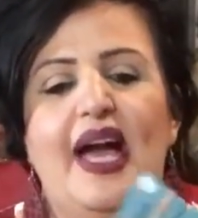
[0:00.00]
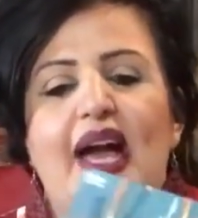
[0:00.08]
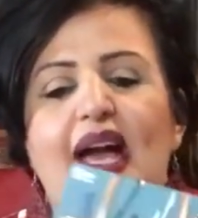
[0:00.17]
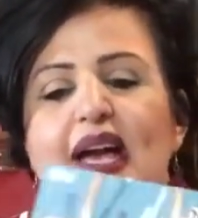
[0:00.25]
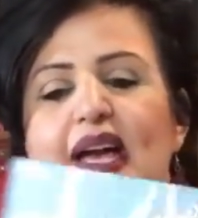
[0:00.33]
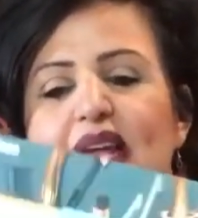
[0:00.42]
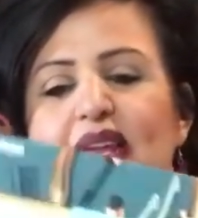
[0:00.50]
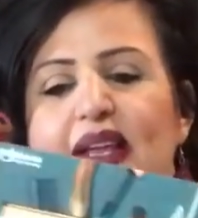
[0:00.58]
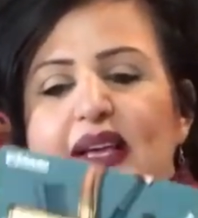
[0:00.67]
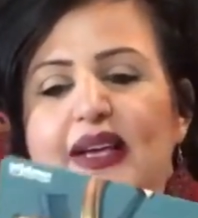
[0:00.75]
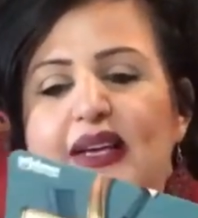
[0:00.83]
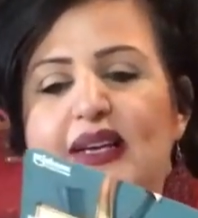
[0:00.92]
And
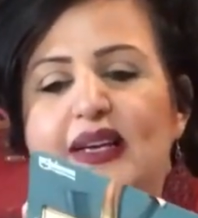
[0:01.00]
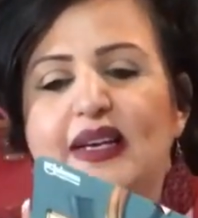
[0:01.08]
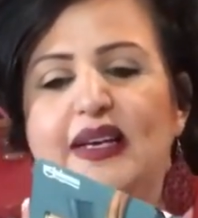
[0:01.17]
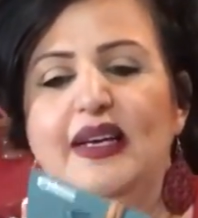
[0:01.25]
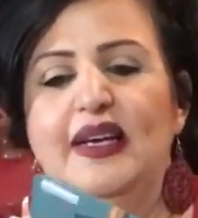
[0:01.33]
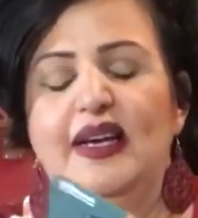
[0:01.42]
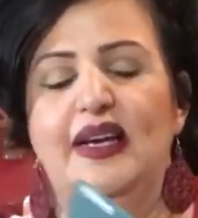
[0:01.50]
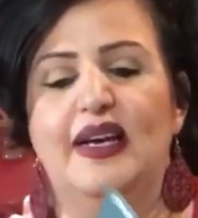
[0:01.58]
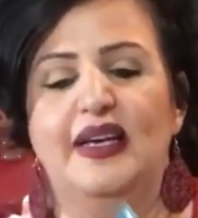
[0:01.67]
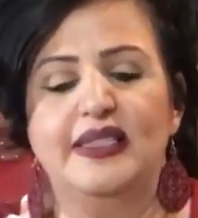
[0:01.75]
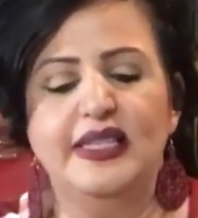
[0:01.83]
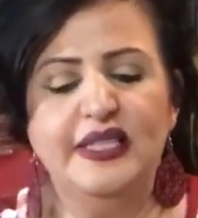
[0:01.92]

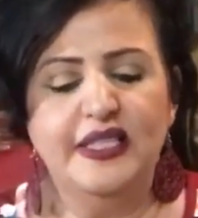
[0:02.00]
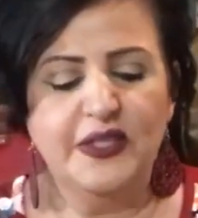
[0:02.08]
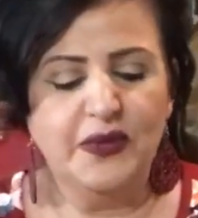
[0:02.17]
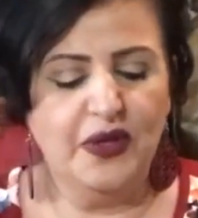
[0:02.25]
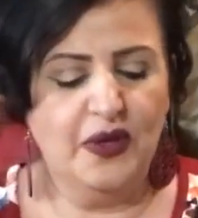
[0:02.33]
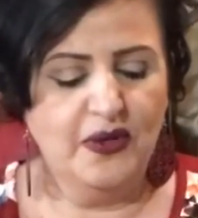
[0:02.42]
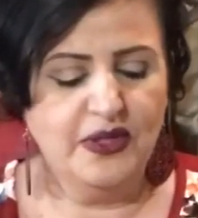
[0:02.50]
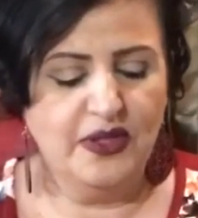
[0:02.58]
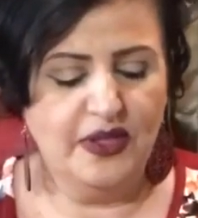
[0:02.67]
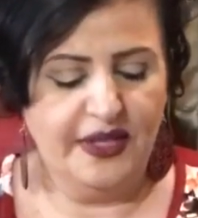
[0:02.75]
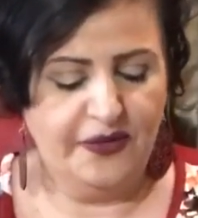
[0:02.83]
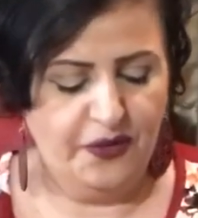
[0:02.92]
I think these were also
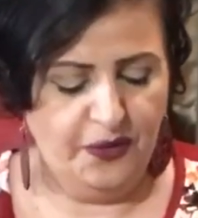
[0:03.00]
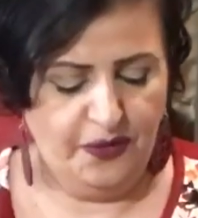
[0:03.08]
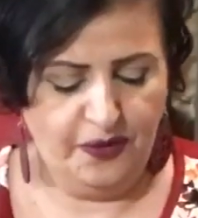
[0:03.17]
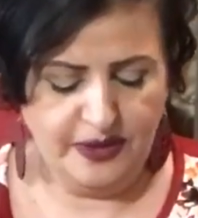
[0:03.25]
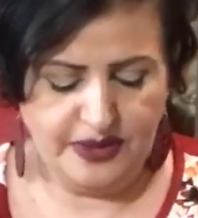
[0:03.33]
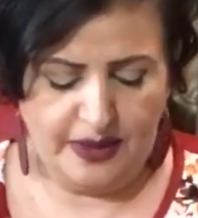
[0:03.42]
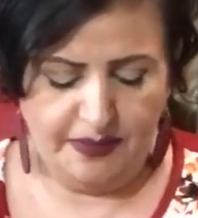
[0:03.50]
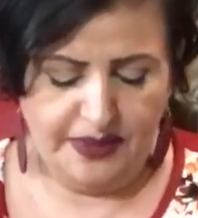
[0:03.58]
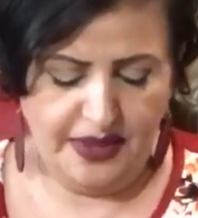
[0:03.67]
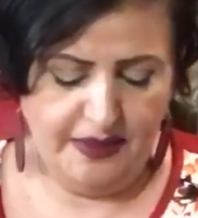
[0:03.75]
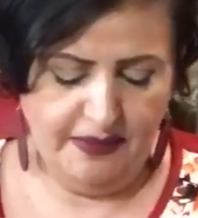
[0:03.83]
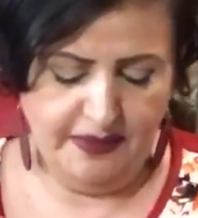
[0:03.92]
like two for something.